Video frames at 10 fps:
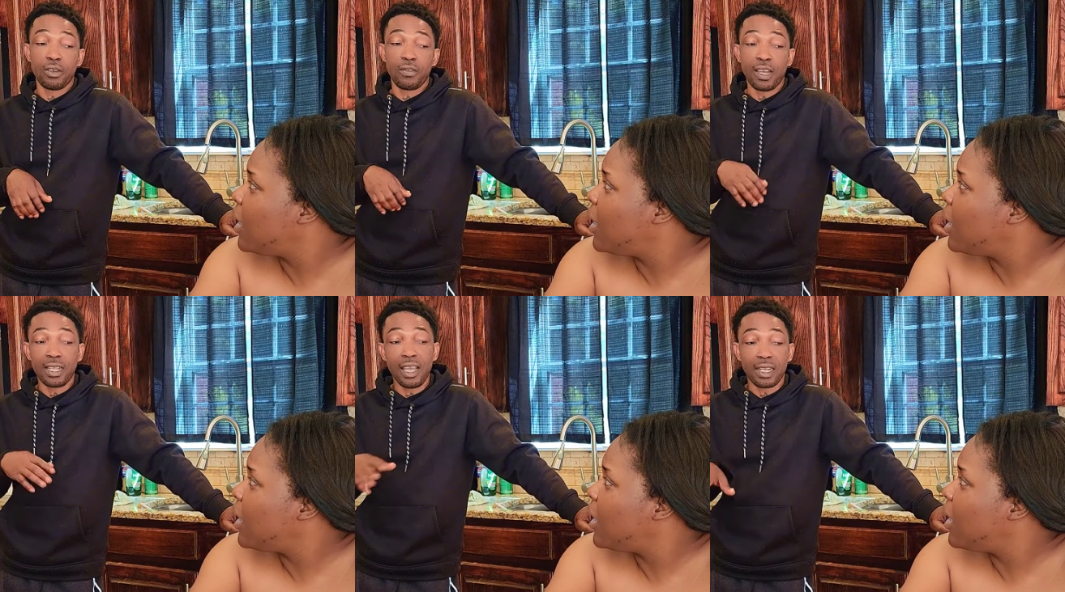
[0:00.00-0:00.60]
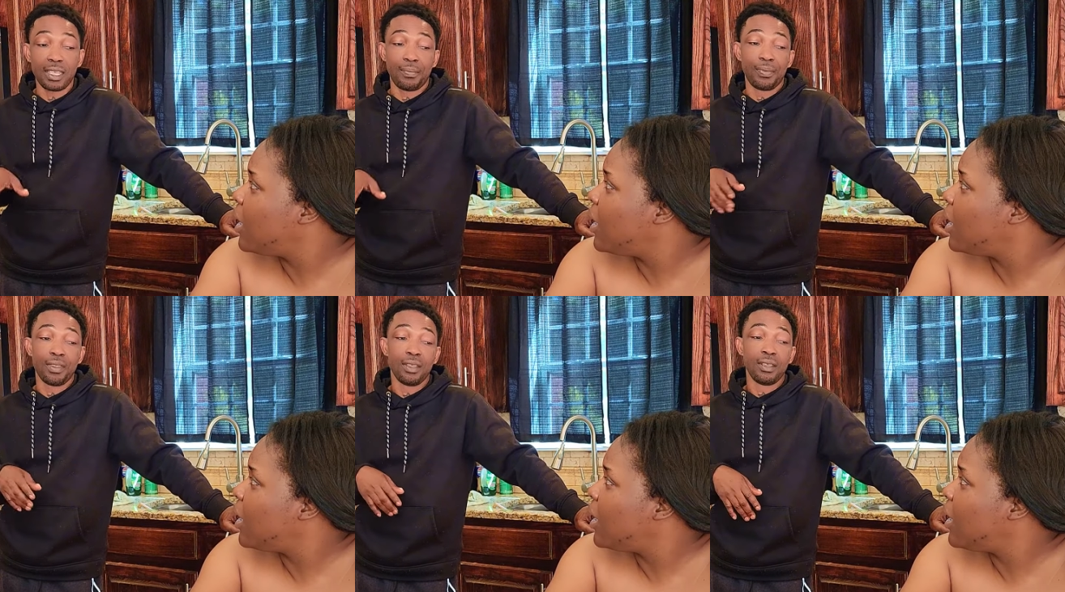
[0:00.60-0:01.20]
Speaker 1: you know, if you got a doctor.
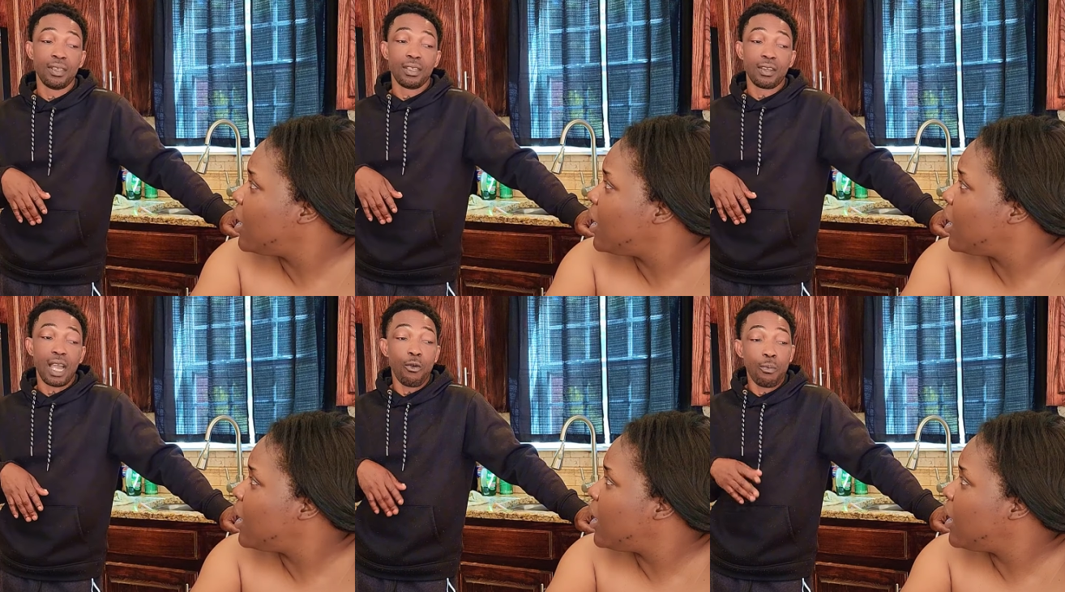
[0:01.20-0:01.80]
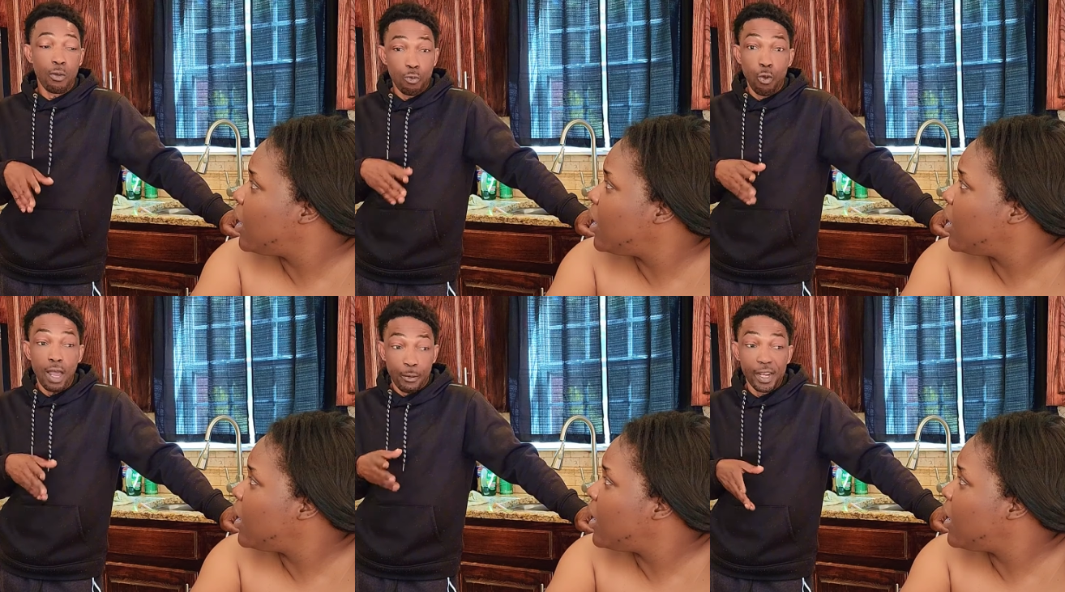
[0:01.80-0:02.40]
Because we
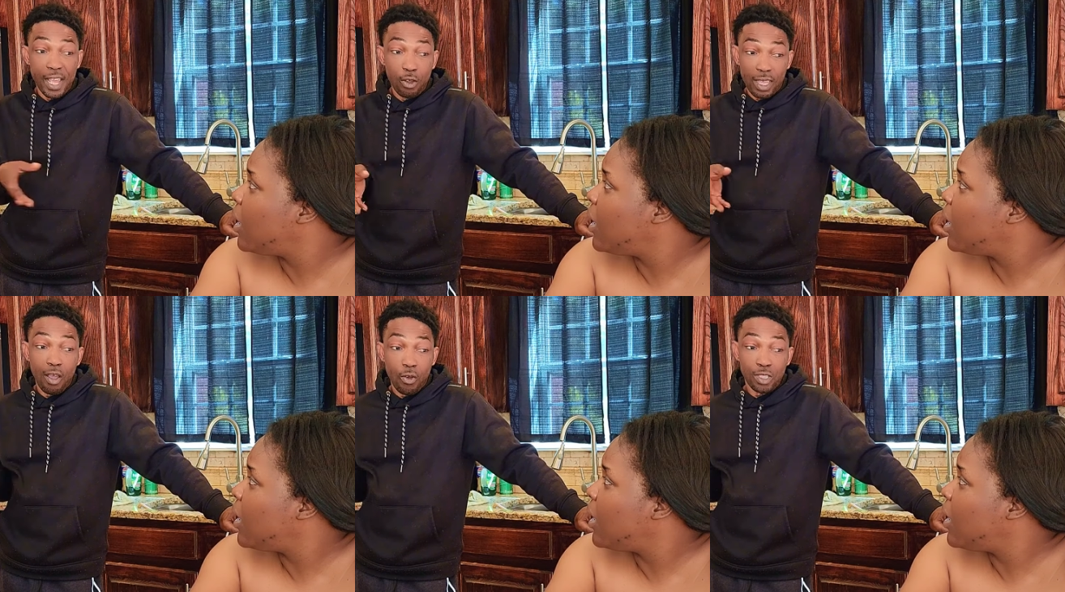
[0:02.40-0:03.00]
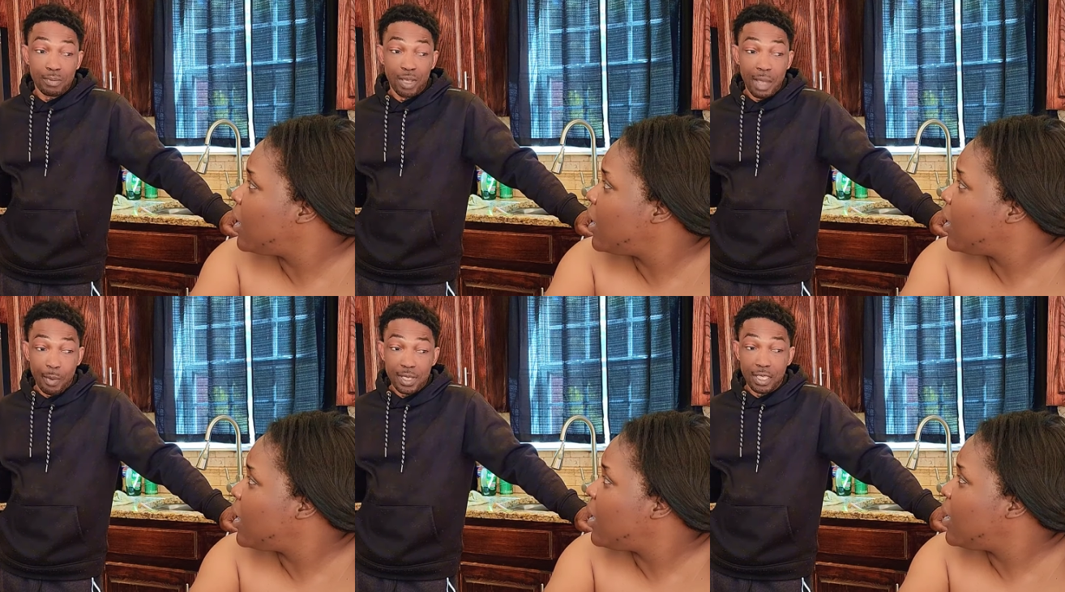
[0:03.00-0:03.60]
want to get rid of you at the house, because
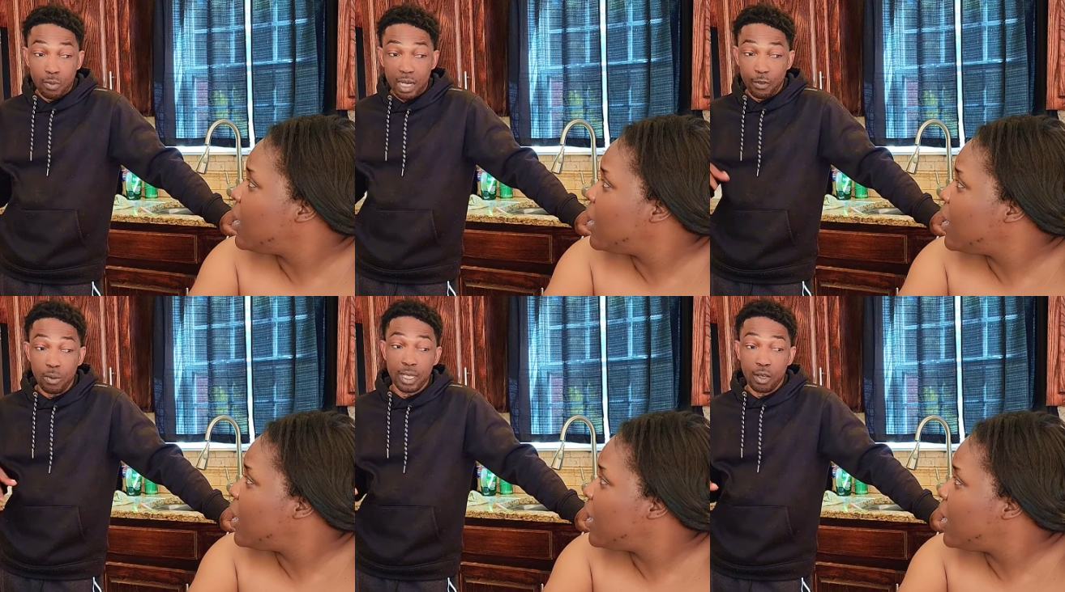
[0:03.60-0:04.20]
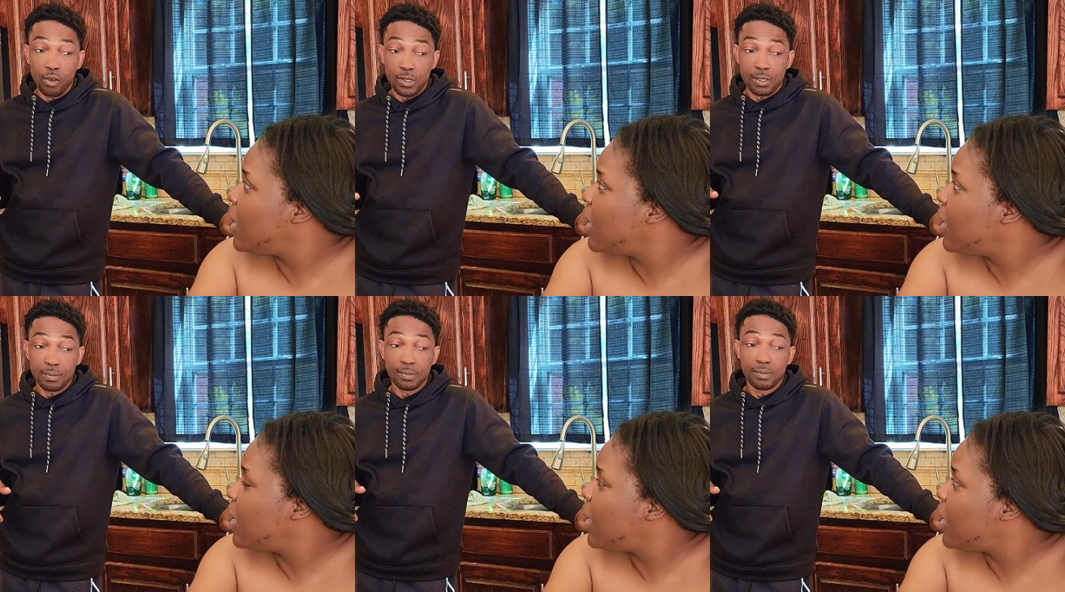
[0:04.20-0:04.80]
remember, so the woman has to come to the
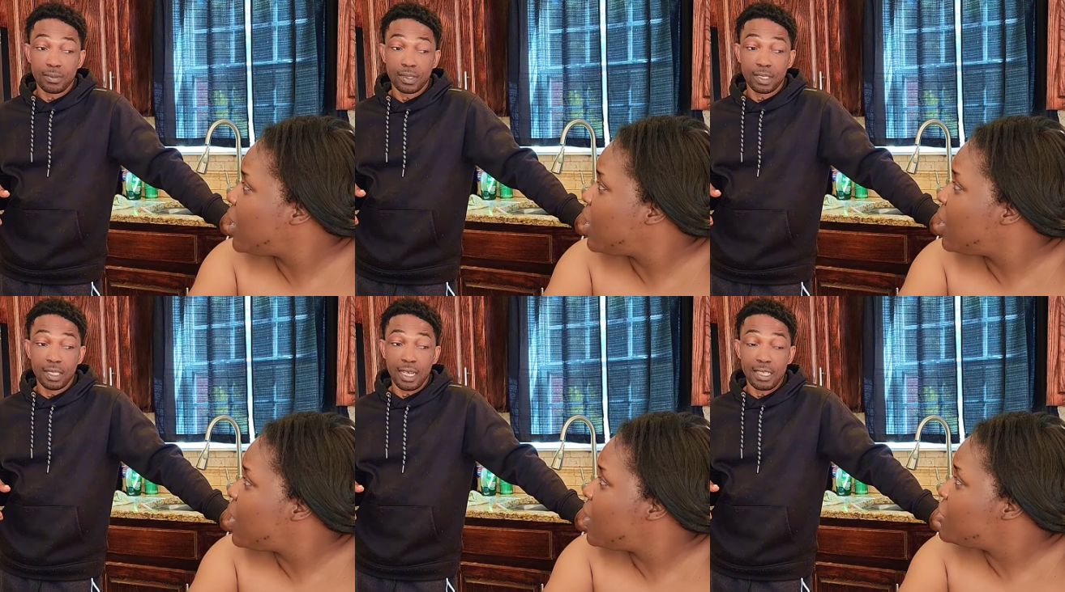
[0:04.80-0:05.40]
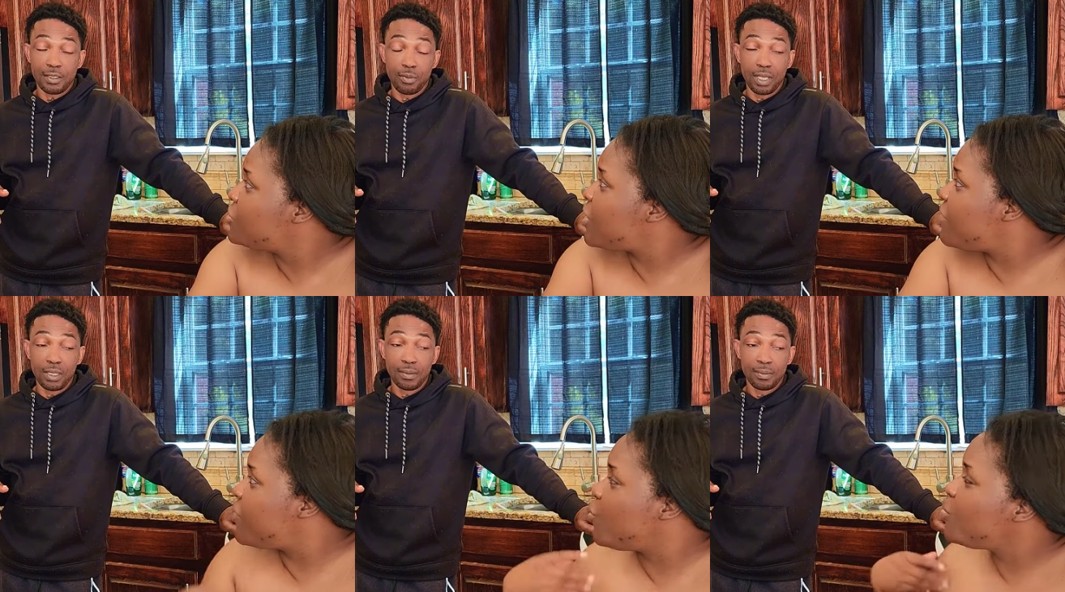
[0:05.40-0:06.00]
house. Yeah, so, so
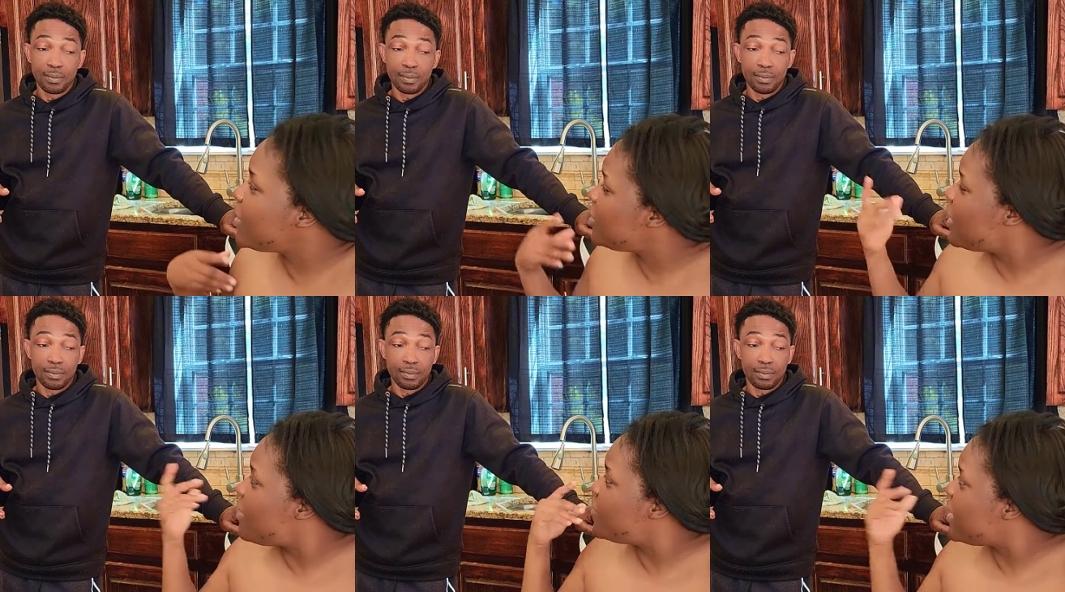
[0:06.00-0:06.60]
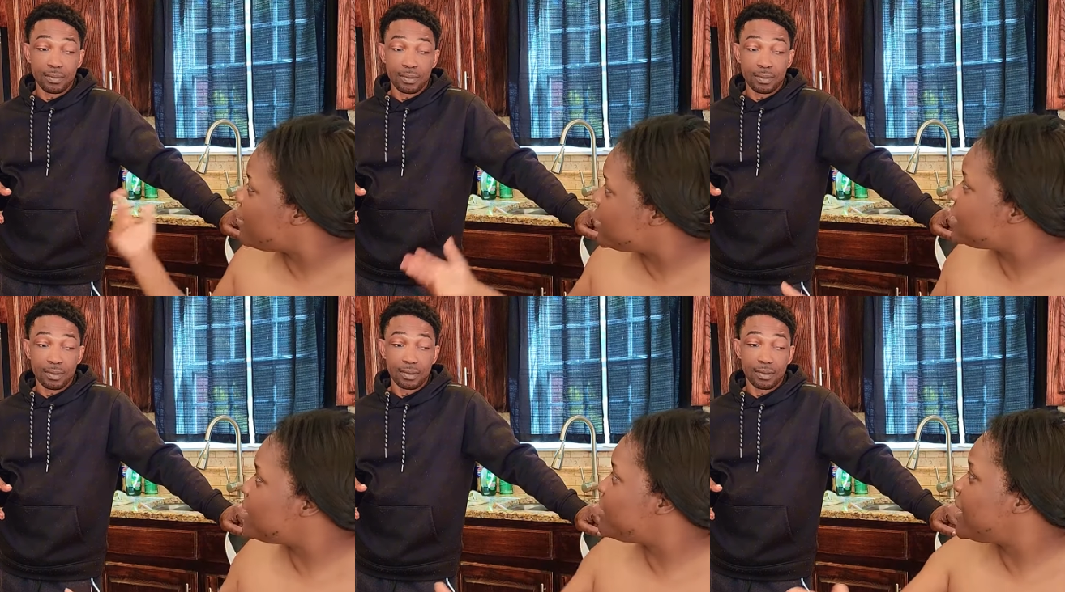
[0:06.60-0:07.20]
if
Speaker 2: a woman not have it, that
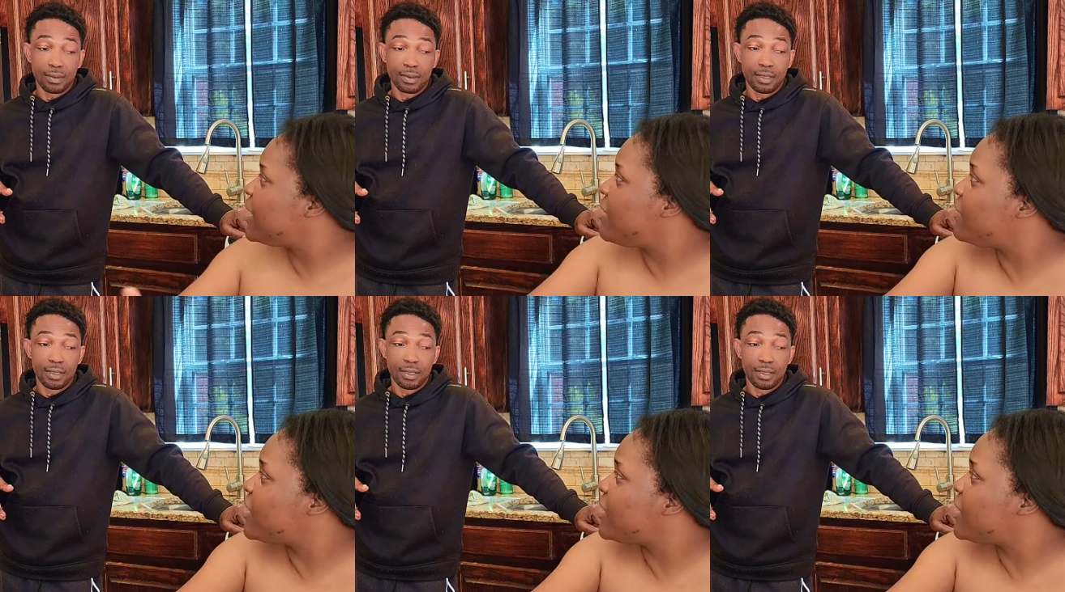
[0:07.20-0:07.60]
means the man have